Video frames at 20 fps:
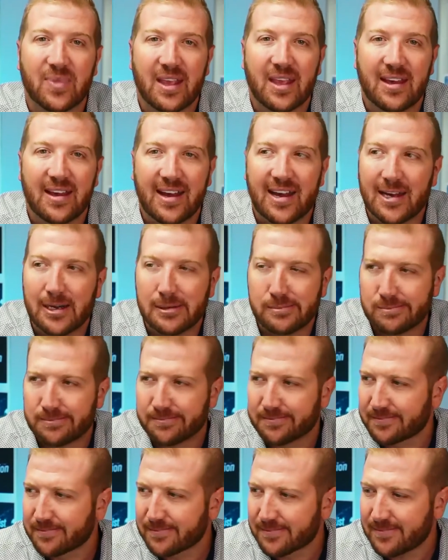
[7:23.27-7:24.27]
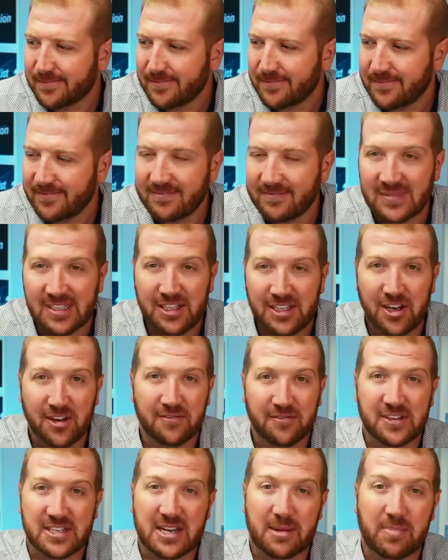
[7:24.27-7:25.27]

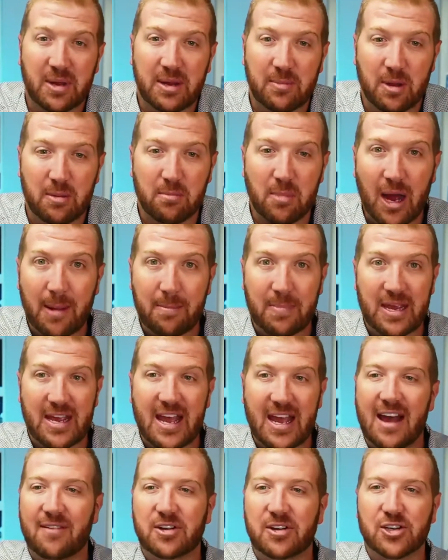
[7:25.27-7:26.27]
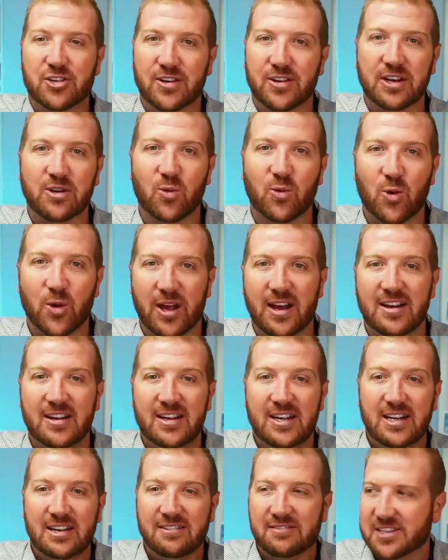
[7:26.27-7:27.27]
For some people it might be having a drink of water.
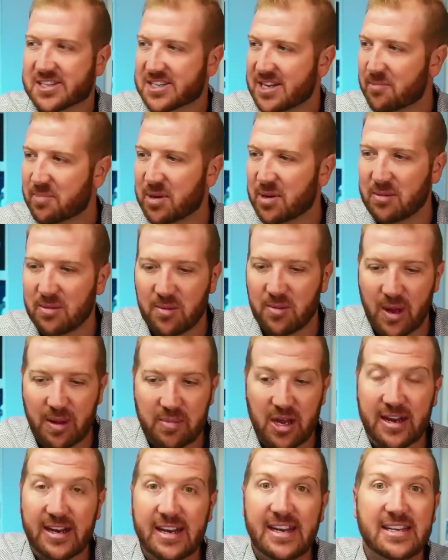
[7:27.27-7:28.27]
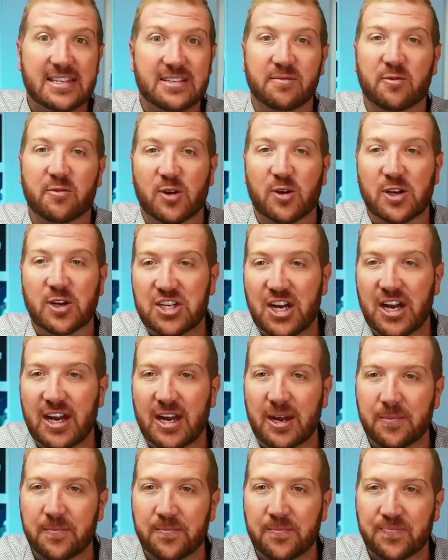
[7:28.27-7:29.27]
For some people it might be I need some fresh
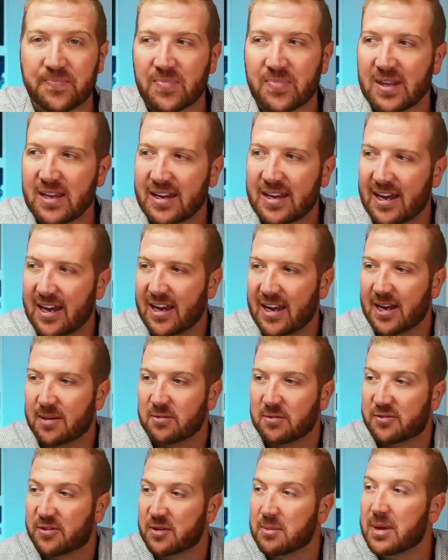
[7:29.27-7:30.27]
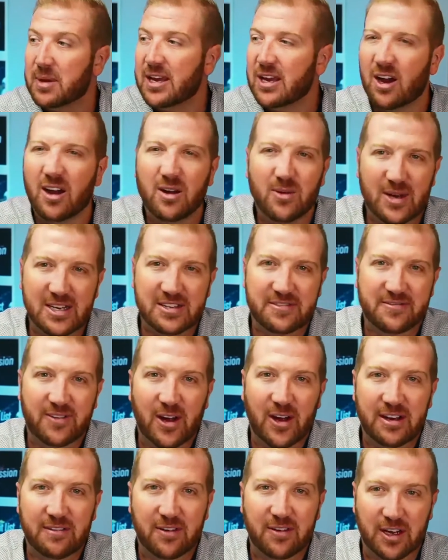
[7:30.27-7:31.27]
air. For me, I always
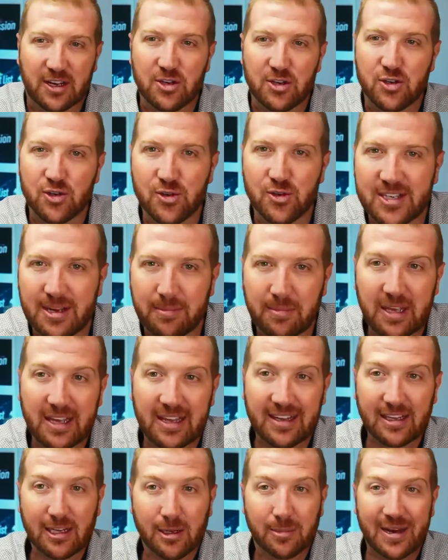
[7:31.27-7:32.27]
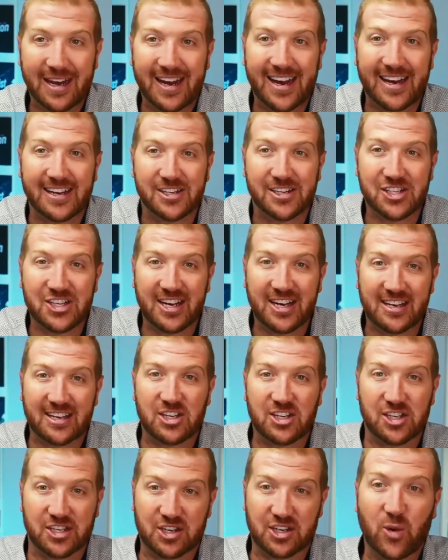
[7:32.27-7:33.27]
find if I can do something a little bit energetic
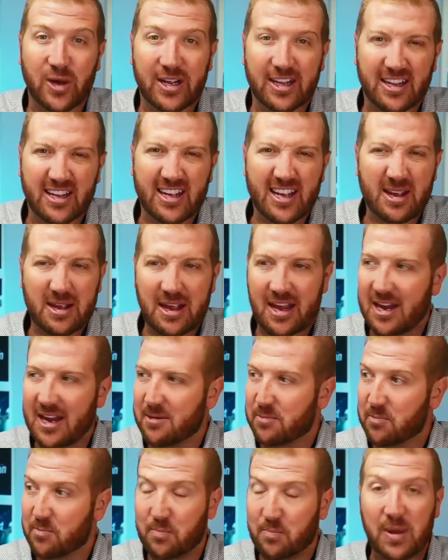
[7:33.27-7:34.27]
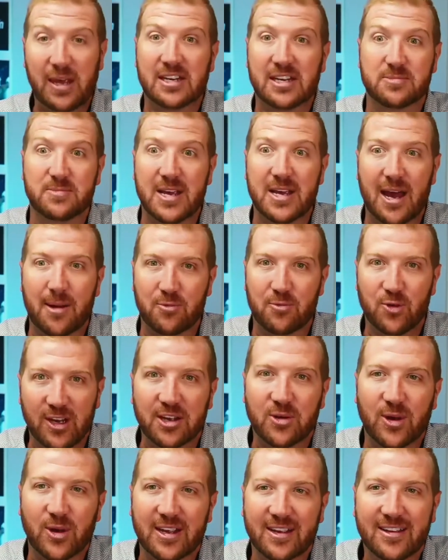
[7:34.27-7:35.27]
just quickly, it picks me up
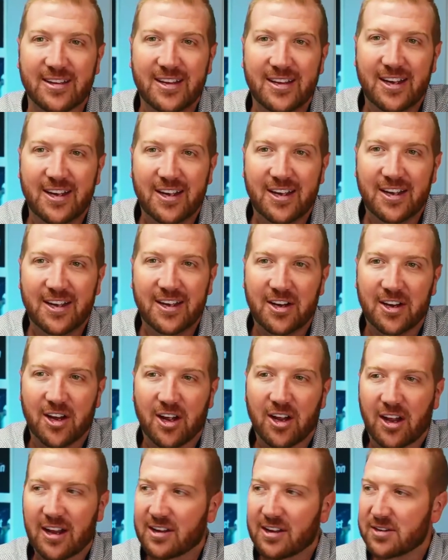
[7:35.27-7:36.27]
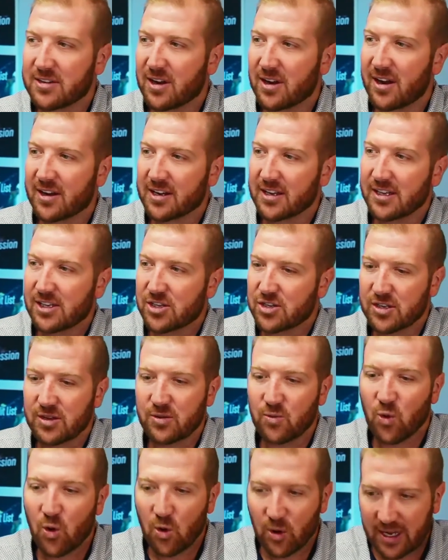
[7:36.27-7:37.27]
really quick. I can literally
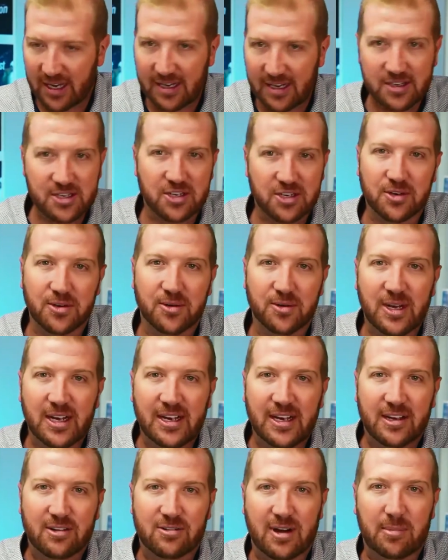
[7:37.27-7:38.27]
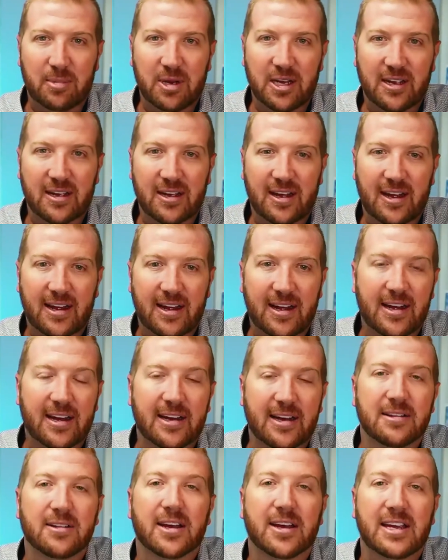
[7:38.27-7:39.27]
walk into grabbing
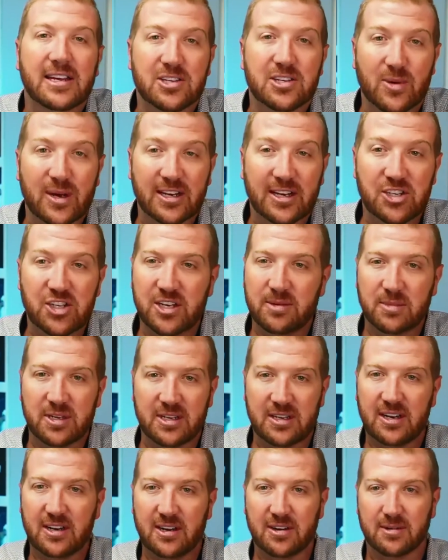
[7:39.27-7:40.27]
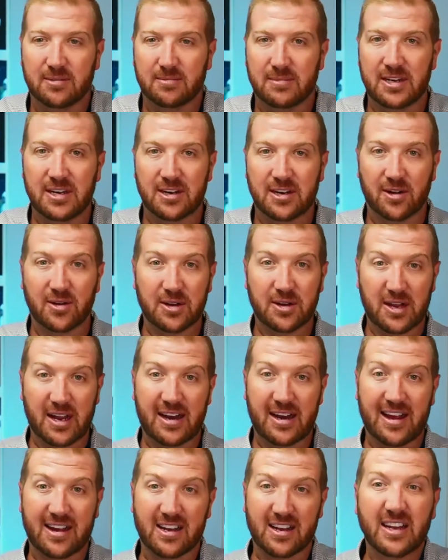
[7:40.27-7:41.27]
into our gym here, at
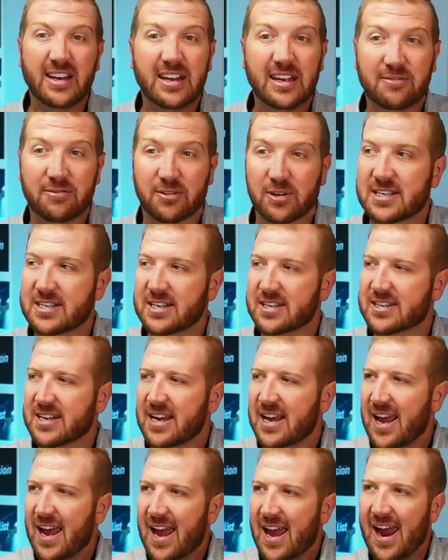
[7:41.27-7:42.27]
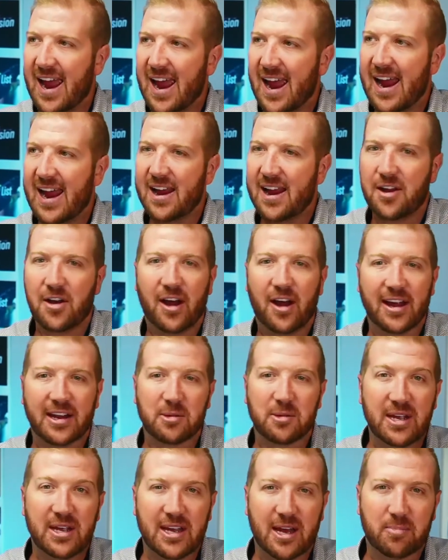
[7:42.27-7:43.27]
our clinic, for instance, and I
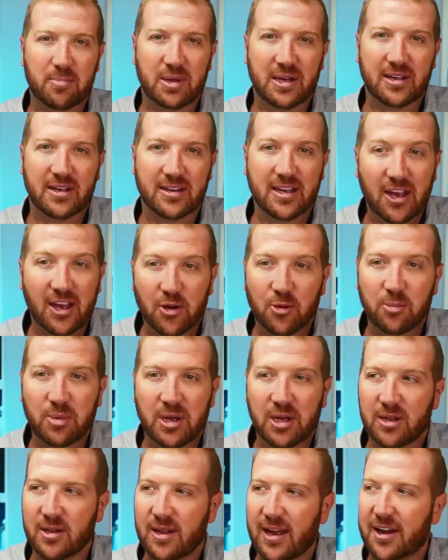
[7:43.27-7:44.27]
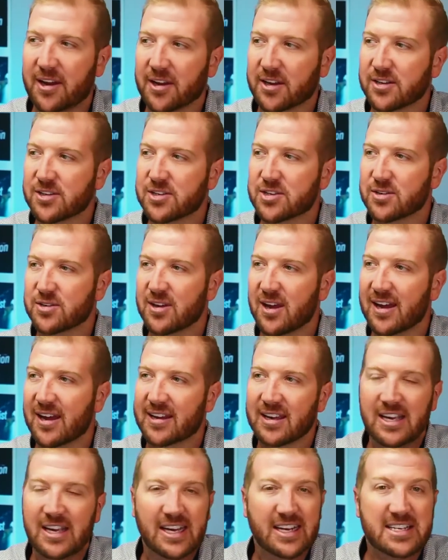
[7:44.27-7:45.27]
can pick up a kettlebell and I can do
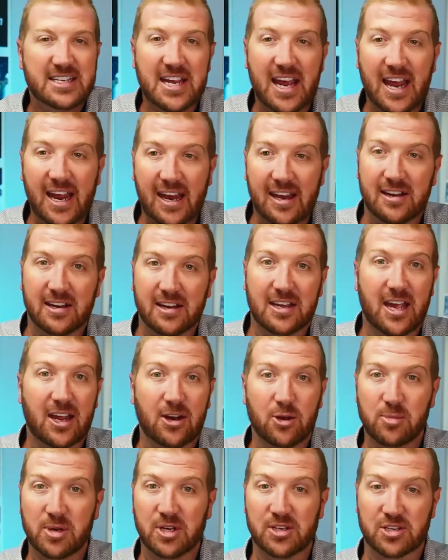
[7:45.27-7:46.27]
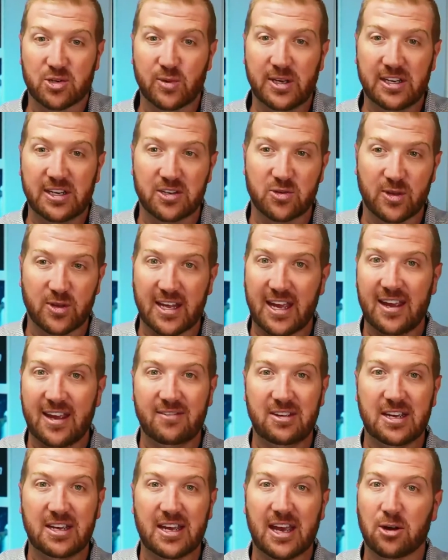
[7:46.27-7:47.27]
10 kettlebell swings with a
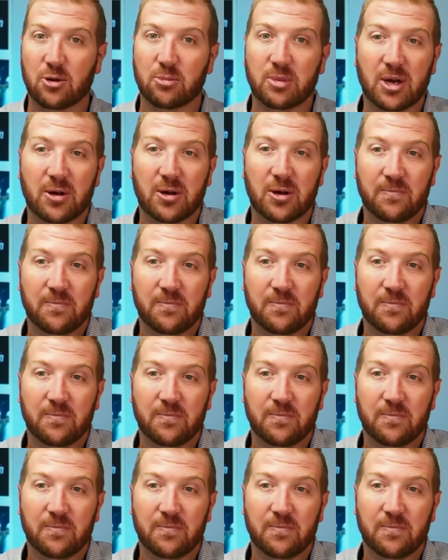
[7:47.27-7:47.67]
heavy kettlebell.